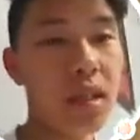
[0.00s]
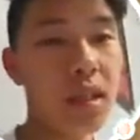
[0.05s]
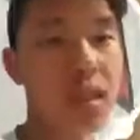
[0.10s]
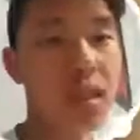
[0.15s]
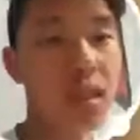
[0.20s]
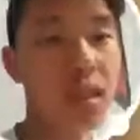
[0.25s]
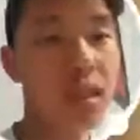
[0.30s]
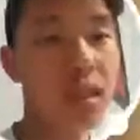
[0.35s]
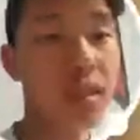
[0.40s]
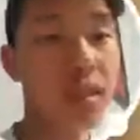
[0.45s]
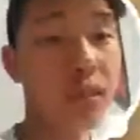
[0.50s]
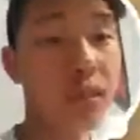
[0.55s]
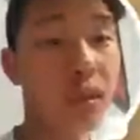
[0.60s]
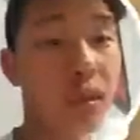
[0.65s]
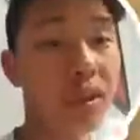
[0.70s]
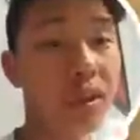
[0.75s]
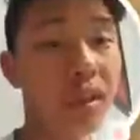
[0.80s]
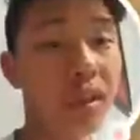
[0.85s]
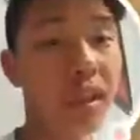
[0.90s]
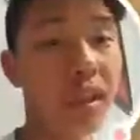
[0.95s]

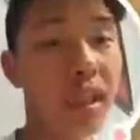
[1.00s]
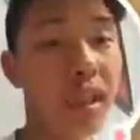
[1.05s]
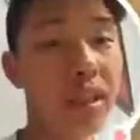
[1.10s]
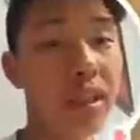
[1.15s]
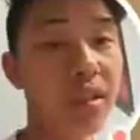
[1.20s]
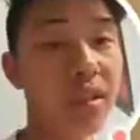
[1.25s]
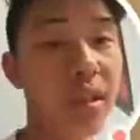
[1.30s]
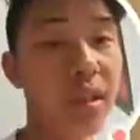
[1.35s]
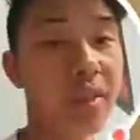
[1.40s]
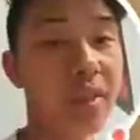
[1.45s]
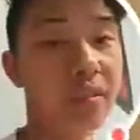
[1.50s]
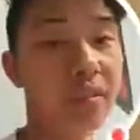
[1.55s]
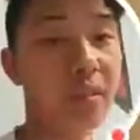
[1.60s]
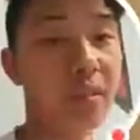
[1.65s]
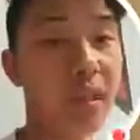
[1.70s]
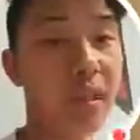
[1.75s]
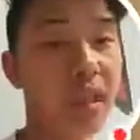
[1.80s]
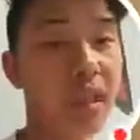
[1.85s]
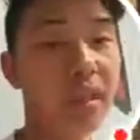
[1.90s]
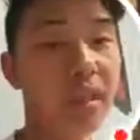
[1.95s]
unfortunately I do have to rely
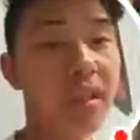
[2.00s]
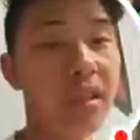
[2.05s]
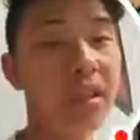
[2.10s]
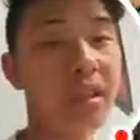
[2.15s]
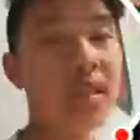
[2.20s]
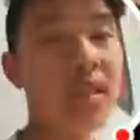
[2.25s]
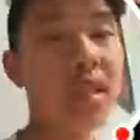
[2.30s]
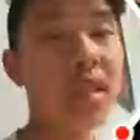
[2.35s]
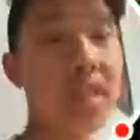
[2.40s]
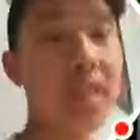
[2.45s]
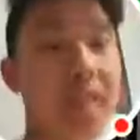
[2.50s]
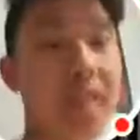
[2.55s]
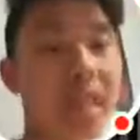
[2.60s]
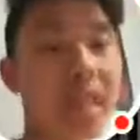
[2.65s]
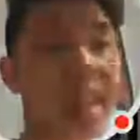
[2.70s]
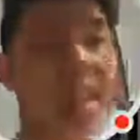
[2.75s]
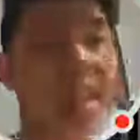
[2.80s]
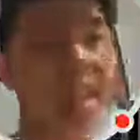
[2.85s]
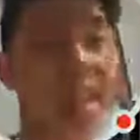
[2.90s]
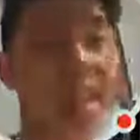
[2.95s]
on second
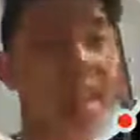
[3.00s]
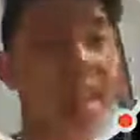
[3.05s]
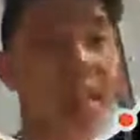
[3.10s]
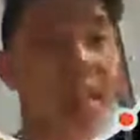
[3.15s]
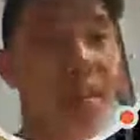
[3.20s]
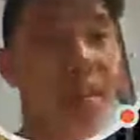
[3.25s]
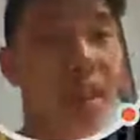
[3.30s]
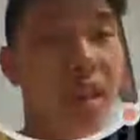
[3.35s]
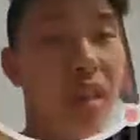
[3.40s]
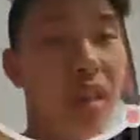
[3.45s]
chance to proc